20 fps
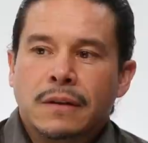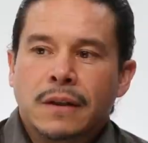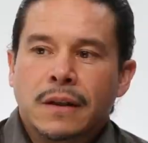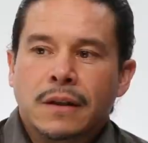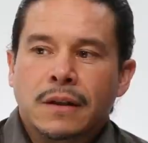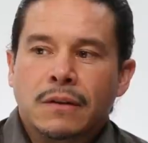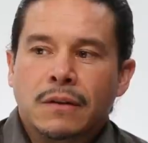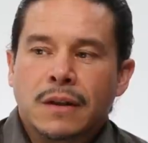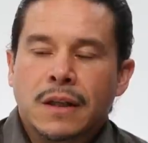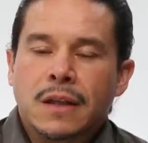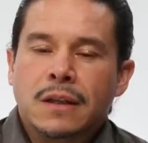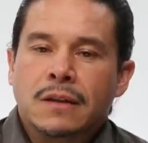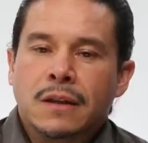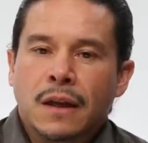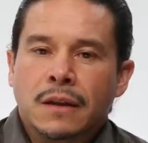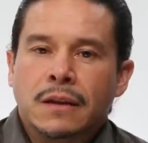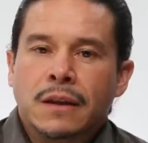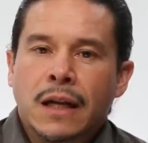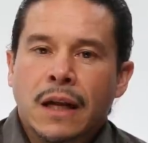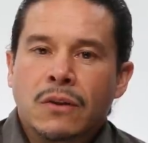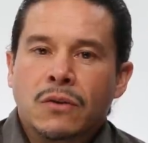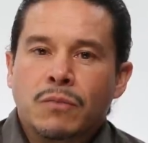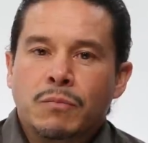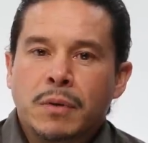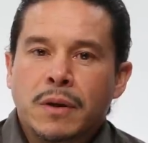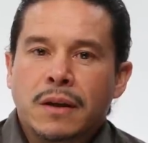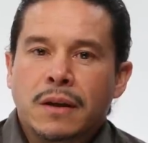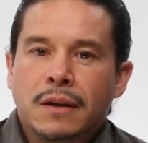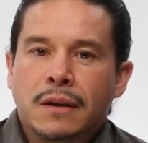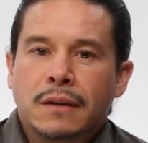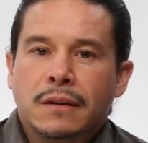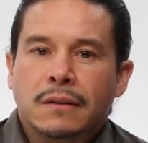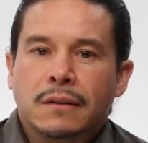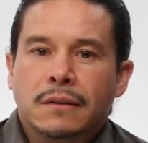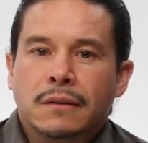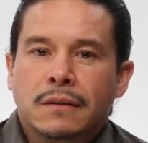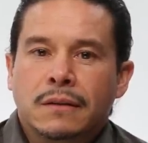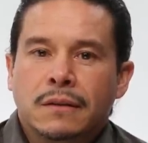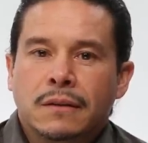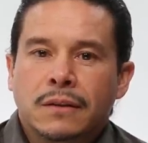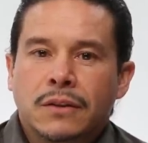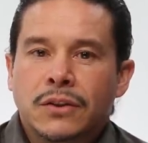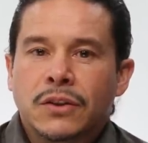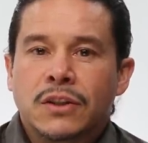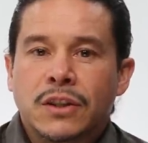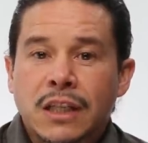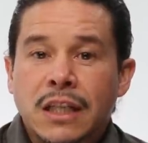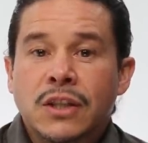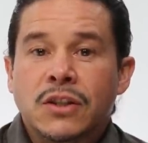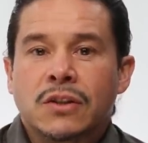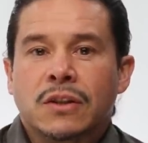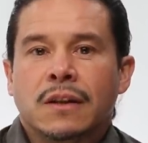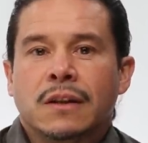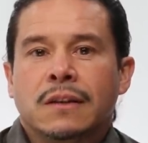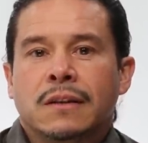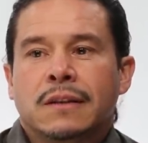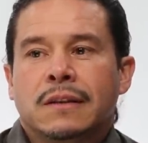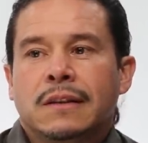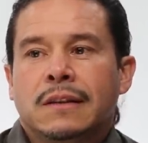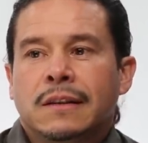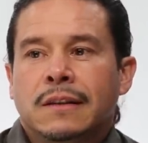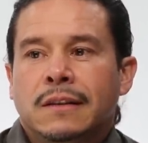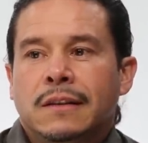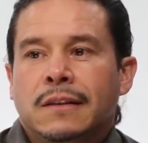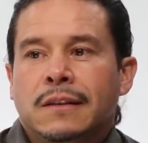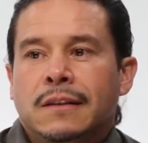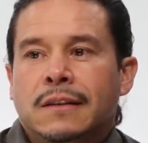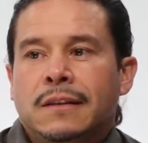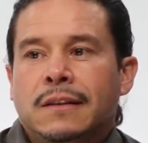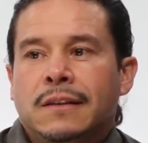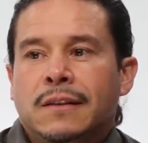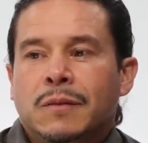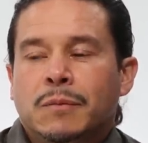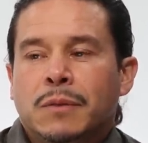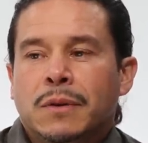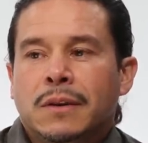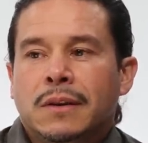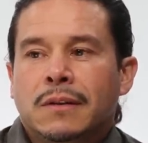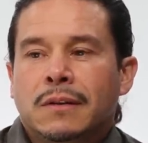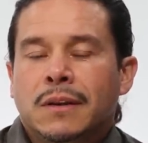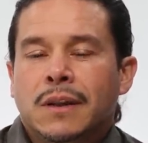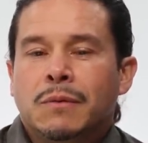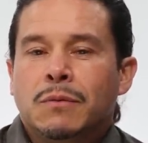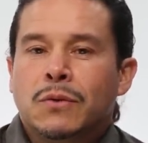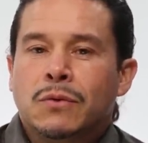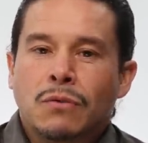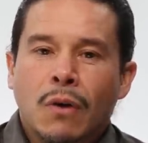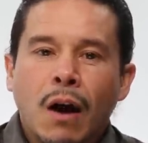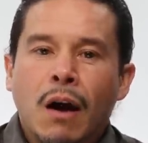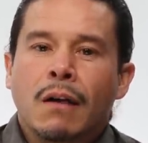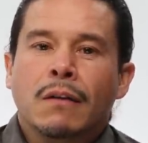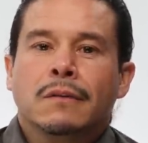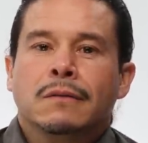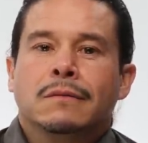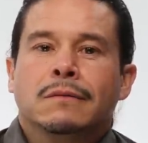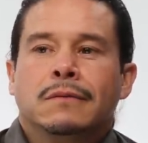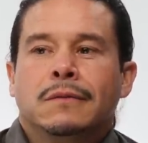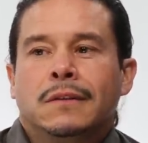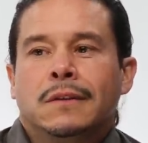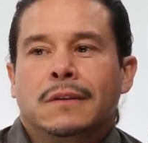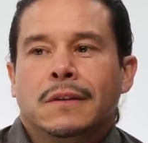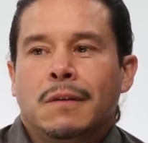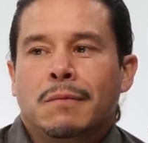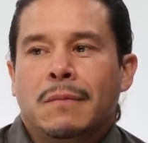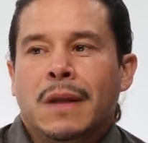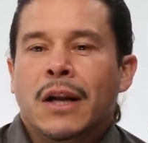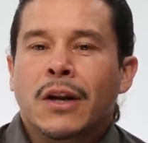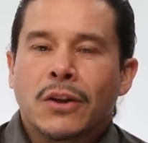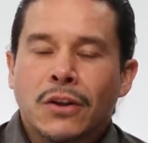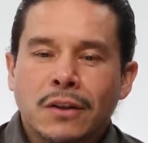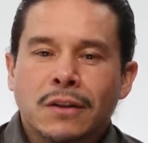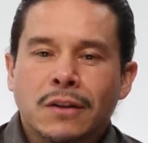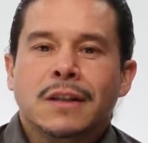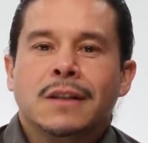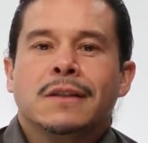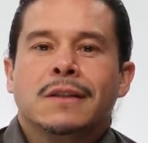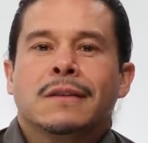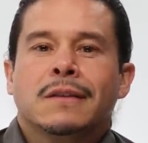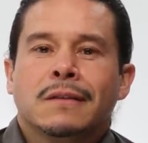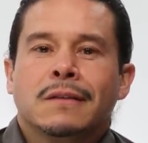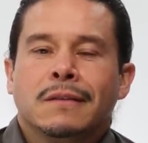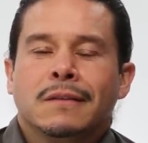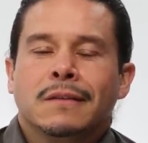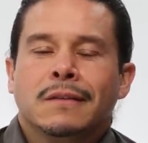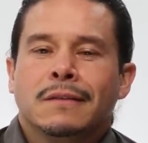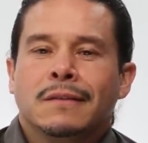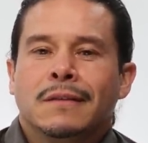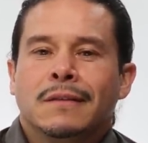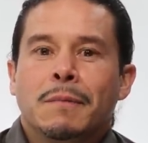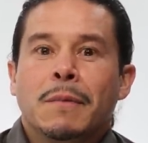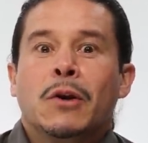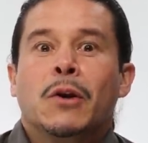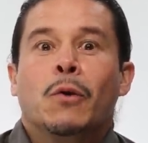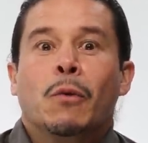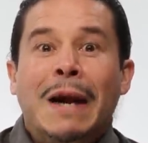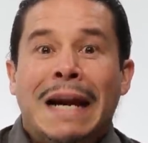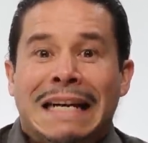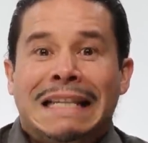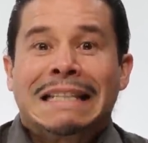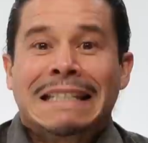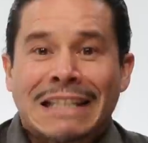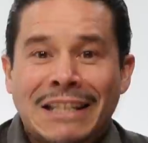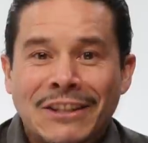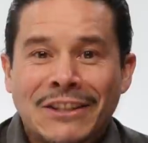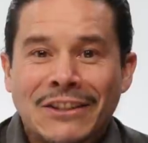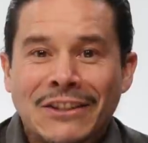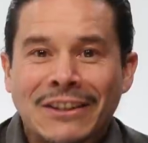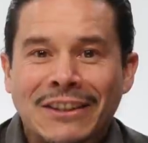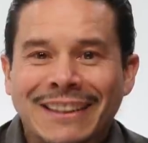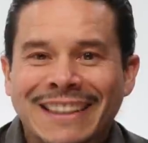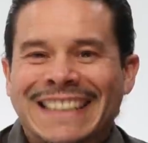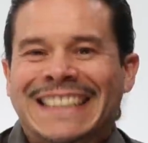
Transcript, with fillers: I know he thought that I could be a, a good teacher you know, he was wrong. I'm not a good teacher. I'm a great teacher.